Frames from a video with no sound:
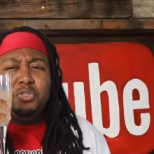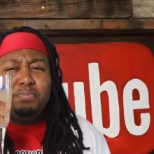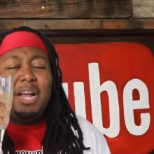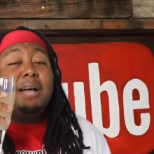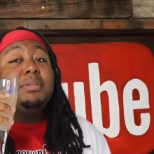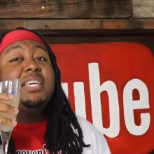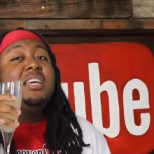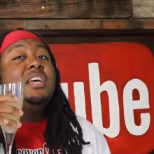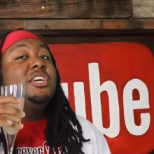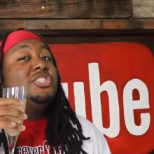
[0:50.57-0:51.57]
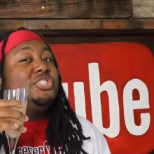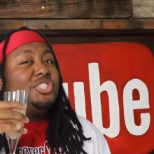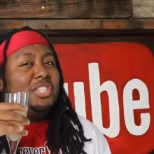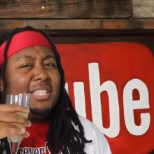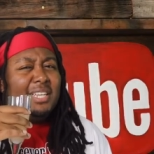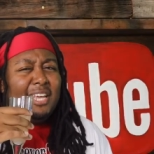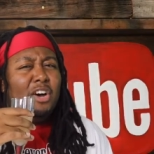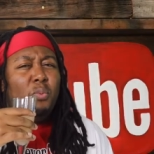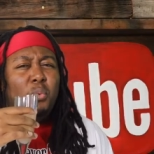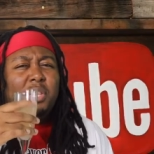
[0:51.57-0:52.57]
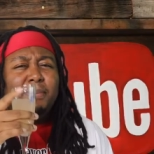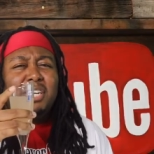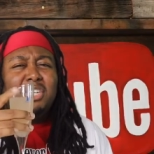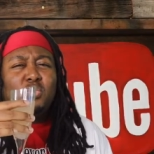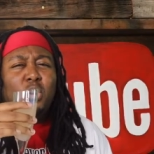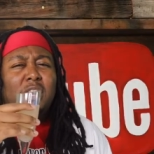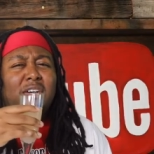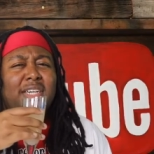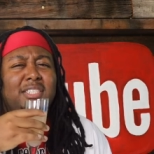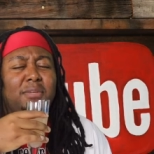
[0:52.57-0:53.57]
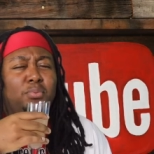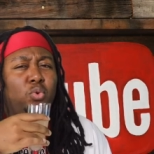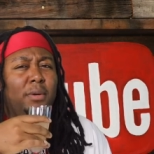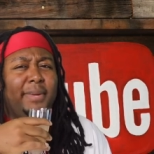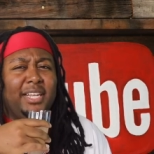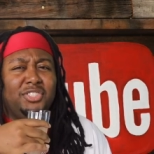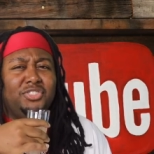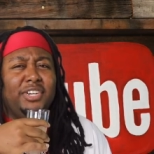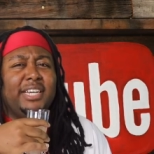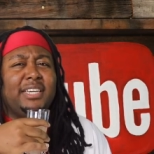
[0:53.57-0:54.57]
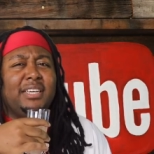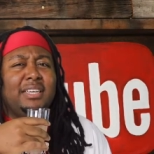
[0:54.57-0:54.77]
you probably should get help with because water is a poor man's drink.